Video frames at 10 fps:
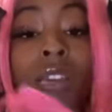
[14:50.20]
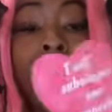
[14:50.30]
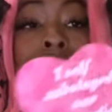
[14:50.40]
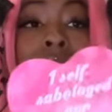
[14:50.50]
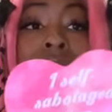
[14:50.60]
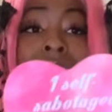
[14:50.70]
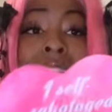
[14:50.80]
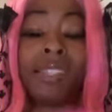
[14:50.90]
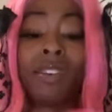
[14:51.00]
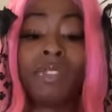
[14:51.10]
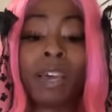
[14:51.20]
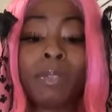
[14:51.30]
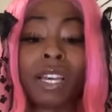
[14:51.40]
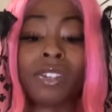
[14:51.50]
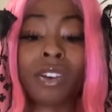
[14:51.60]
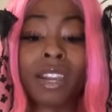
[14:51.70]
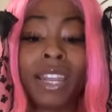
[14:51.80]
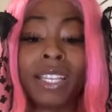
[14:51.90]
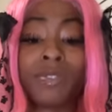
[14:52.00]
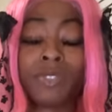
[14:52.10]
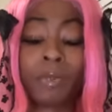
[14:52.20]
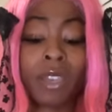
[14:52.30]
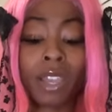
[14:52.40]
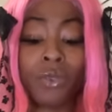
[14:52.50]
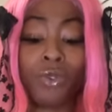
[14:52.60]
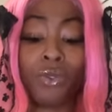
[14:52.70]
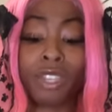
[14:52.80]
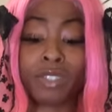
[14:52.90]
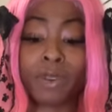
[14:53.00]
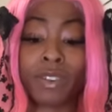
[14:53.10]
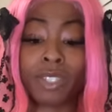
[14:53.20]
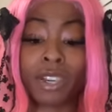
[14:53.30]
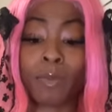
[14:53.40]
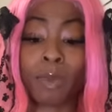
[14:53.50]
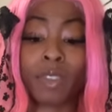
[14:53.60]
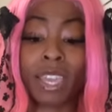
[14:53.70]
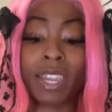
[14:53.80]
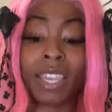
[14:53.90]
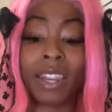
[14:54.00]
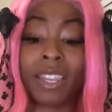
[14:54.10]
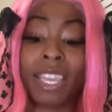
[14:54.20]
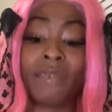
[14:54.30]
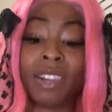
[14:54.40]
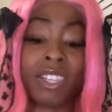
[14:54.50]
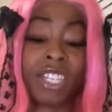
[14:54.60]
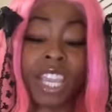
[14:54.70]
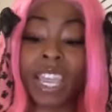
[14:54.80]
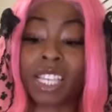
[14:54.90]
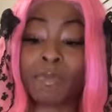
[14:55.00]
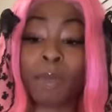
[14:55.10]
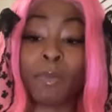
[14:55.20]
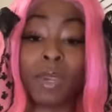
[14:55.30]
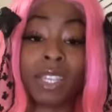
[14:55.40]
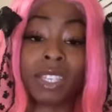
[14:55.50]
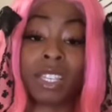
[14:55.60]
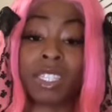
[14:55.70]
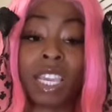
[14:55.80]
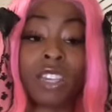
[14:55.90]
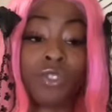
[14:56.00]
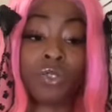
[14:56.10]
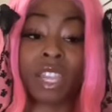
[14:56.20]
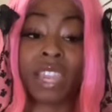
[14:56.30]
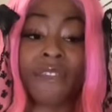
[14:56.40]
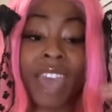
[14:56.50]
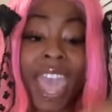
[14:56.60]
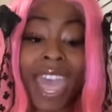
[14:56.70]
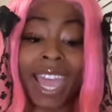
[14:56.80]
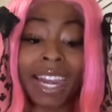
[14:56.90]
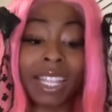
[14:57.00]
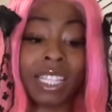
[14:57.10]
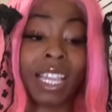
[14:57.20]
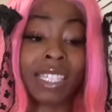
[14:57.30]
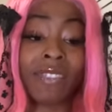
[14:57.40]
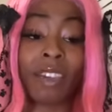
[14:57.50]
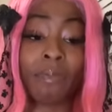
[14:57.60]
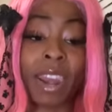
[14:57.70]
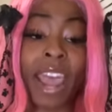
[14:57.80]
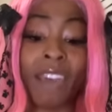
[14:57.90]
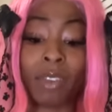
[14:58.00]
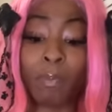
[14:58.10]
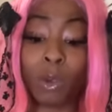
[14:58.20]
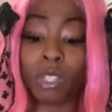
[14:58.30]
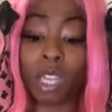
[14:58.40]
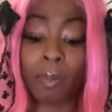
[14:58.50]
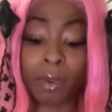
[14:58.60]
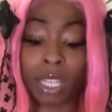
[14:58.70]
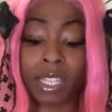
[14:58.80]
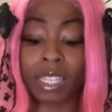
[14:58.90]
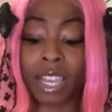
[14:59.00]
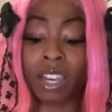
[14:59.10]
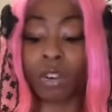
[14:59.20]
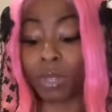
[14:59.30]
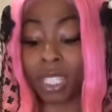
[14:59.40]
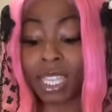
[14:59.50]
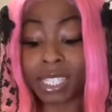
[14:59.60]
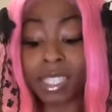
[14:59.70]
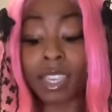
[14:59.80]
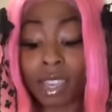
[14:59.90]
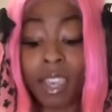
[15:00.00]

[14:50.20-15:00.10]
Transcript: Ooh, it says I self-sabotage our connection. For some of y'all, you knew this person, or maybe they didn't give it a chance. Maybe because of this issues that they've had, things that they've been having built up, or things that they couldn't release.